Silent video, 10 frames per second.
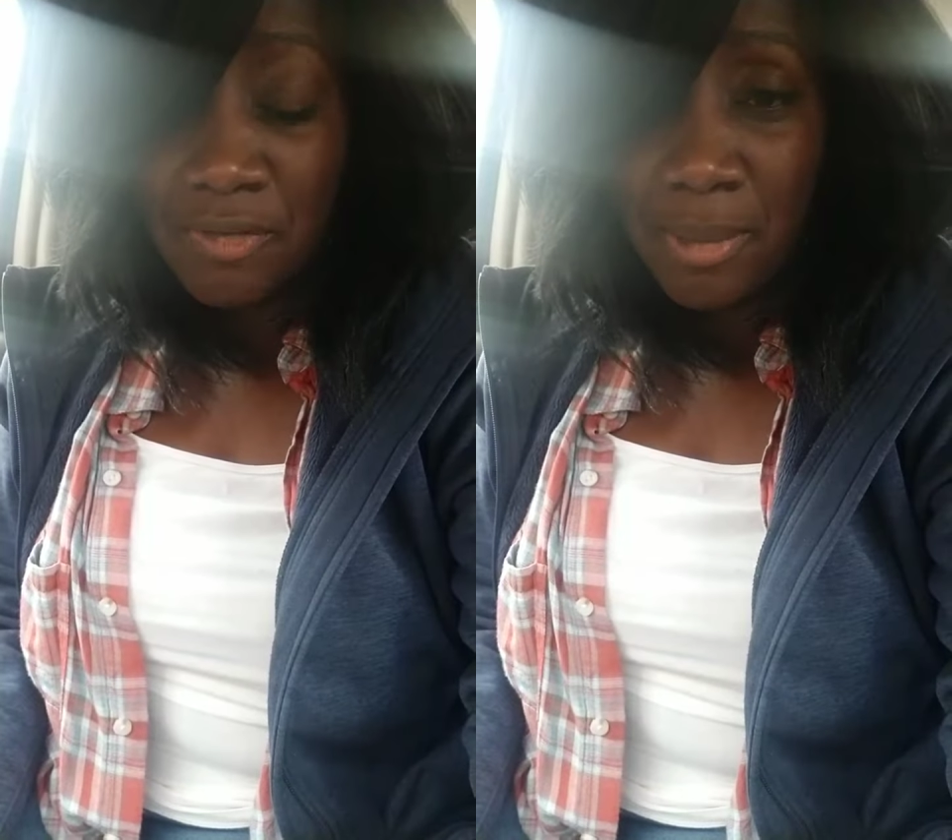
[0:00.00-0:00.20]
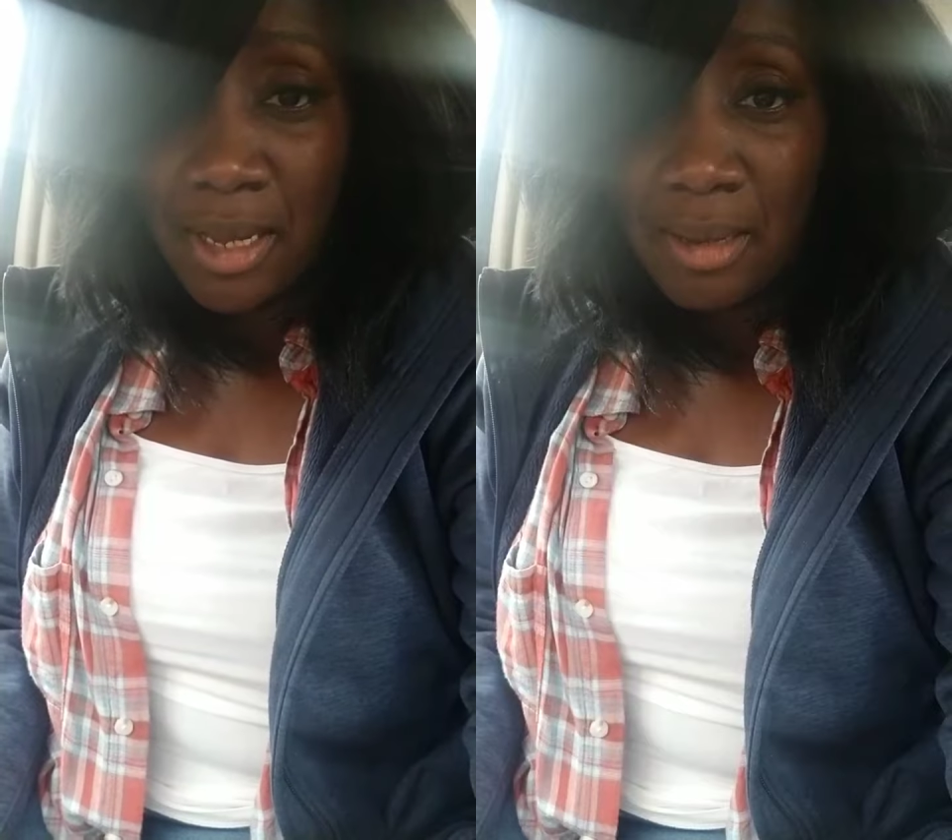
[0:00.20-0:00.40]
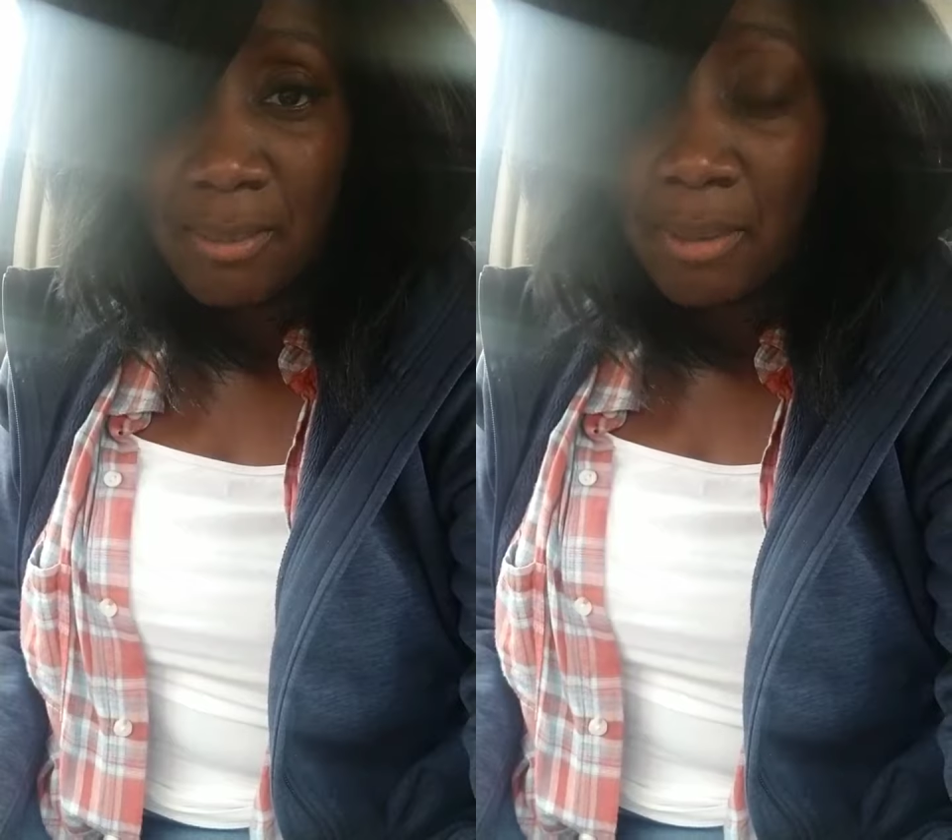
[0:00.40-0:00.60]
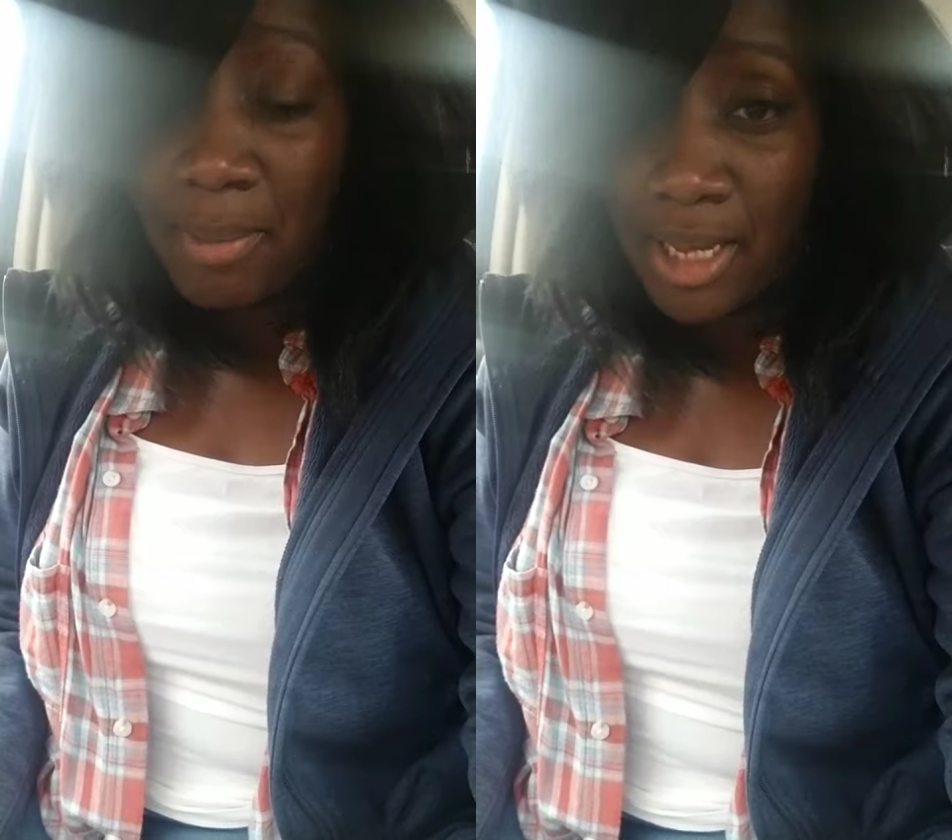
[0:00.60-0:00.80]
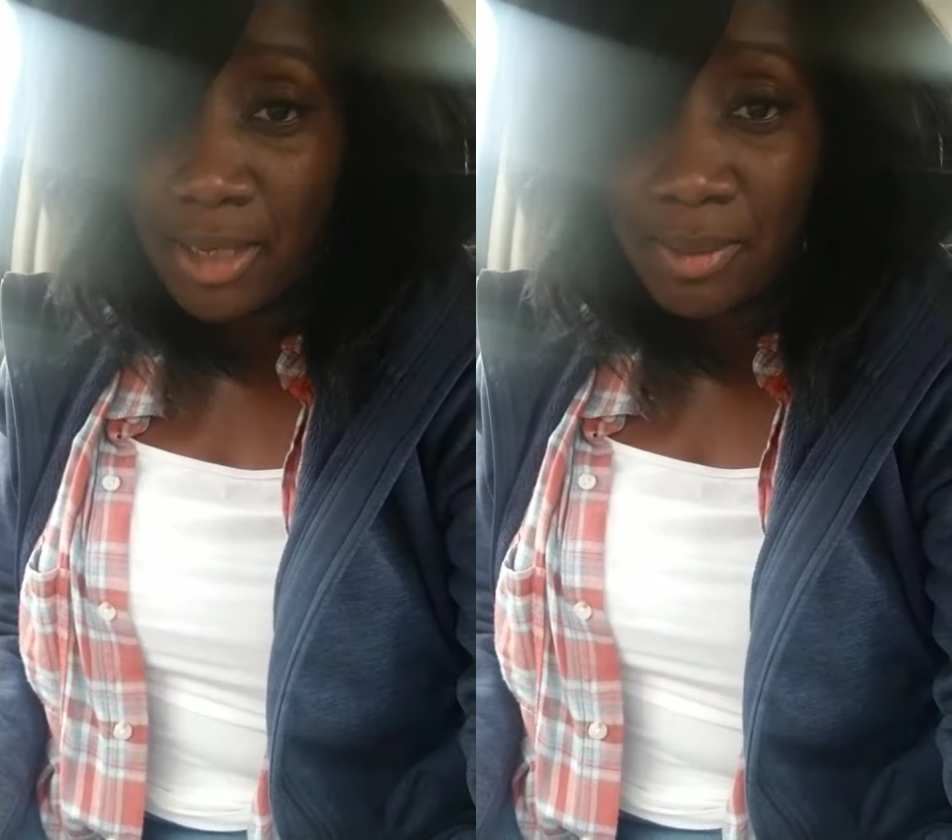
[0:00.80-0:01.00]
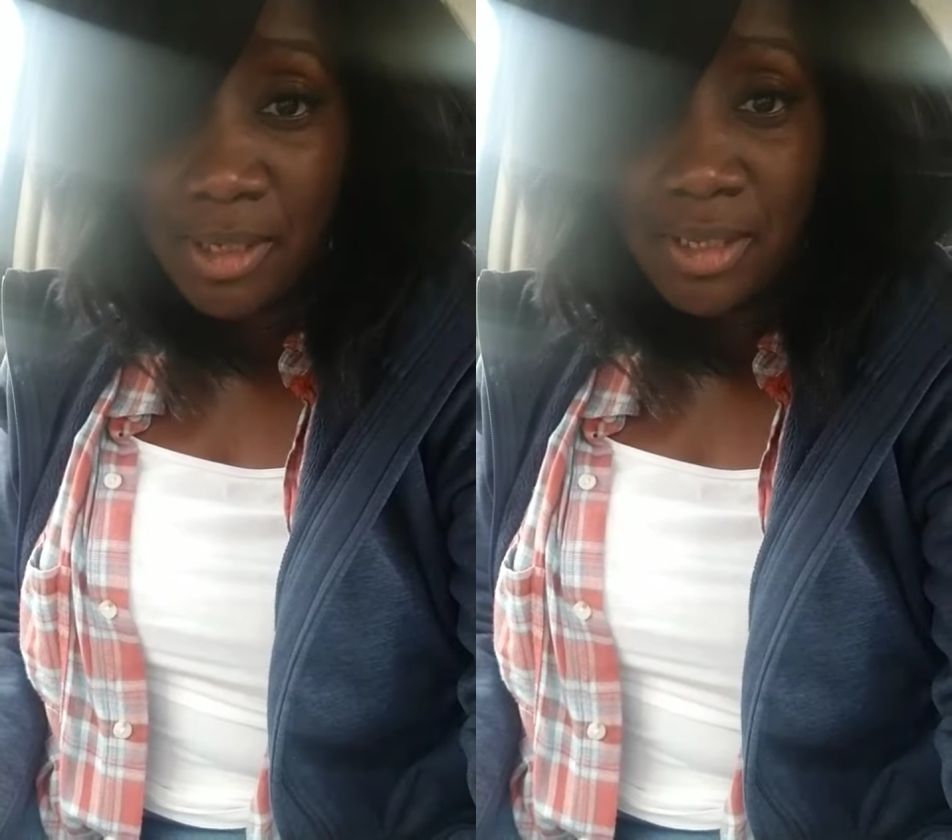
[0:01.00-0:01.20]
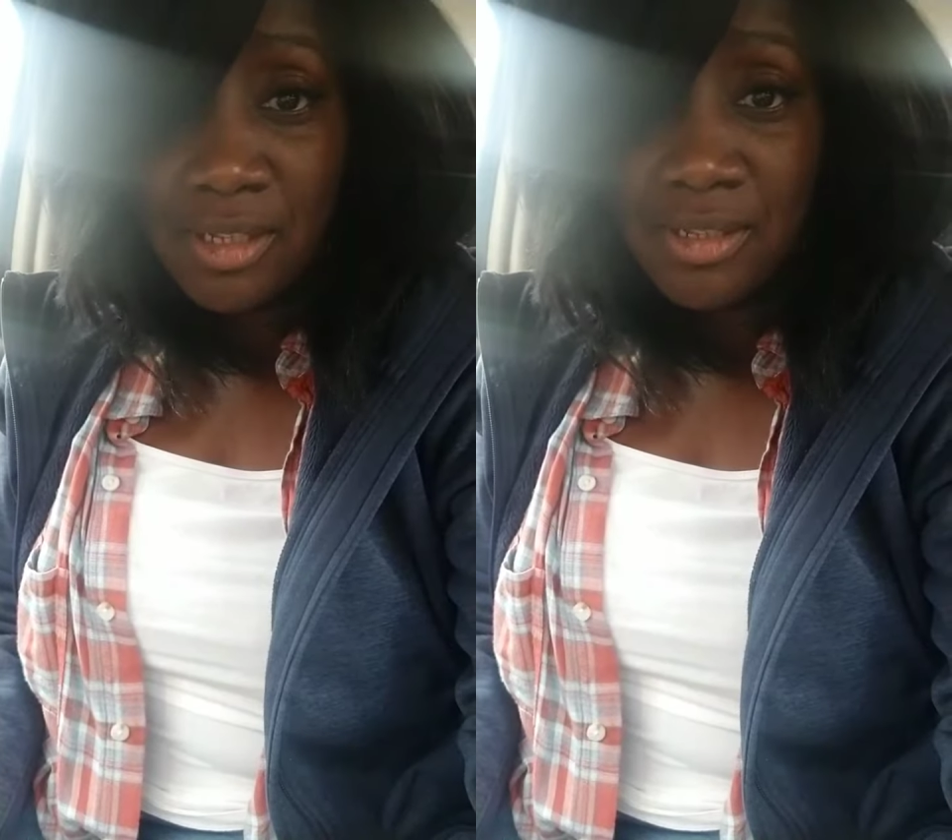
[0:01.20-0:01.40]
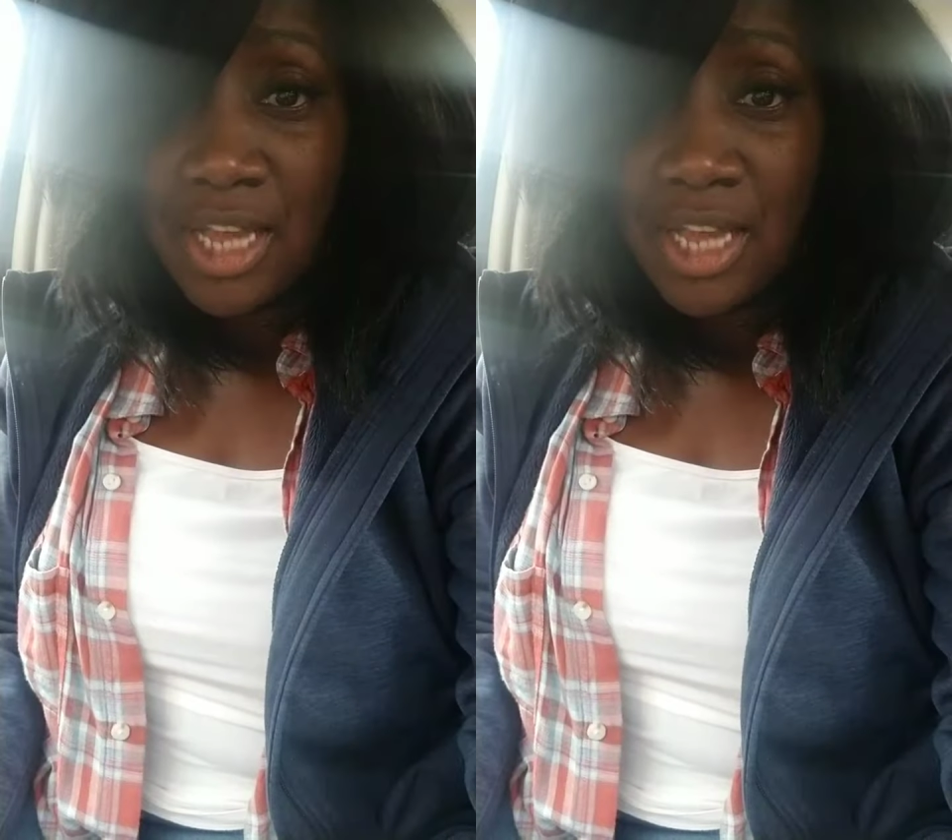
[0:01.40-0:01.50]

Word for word: My my babies